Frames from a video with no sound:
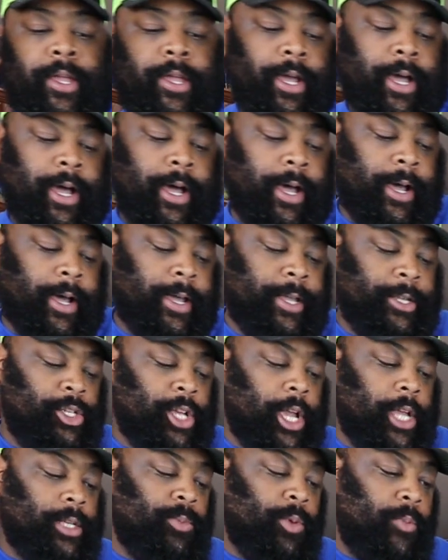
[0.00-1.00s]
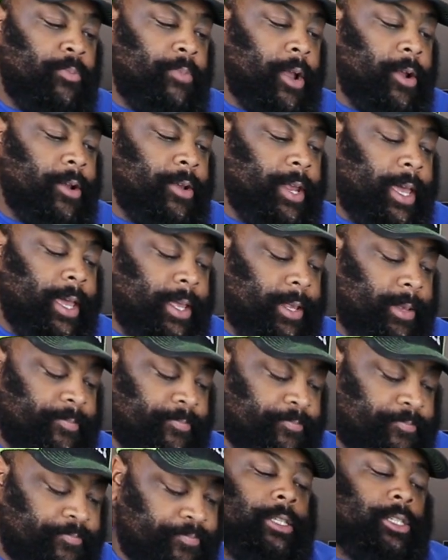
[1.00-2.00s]
injectable
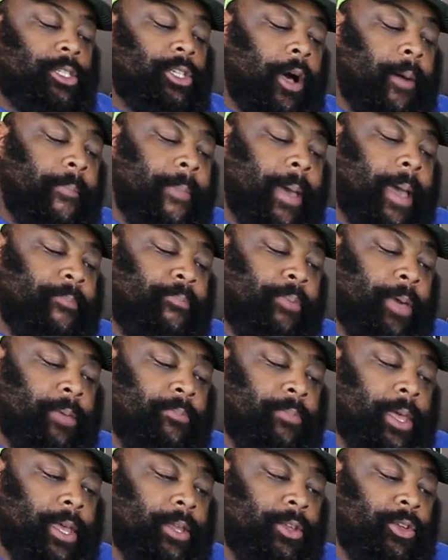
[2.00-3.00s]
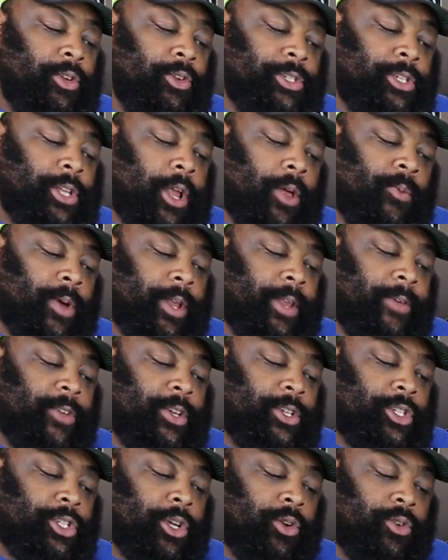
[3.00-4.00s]
marinade. I saw Matt Pittman use it on one of
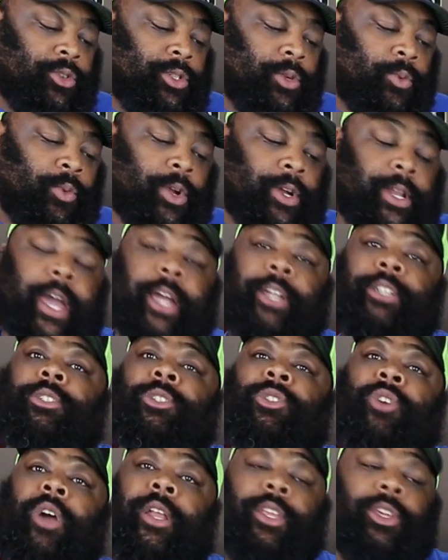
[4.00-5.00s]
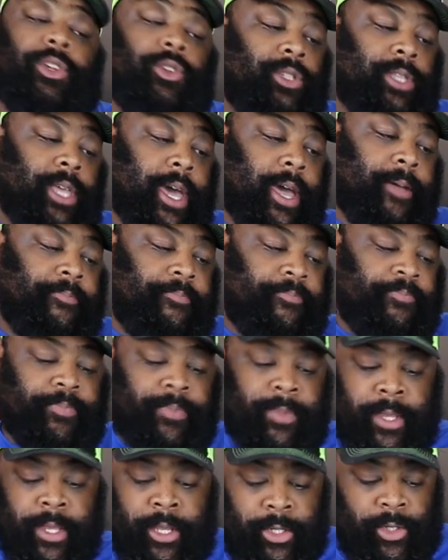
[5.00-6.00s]
his shows, so we're gonna actually try to use that.
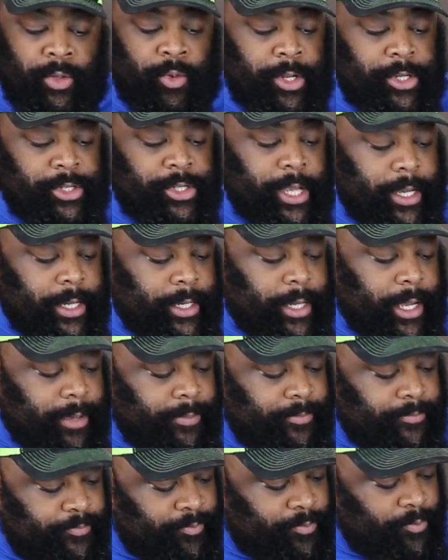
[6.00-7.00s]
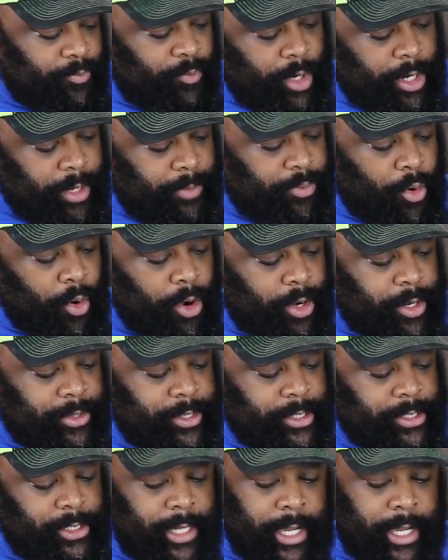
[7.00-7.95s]
So we're gonna shake it up. We're gonna pour it into this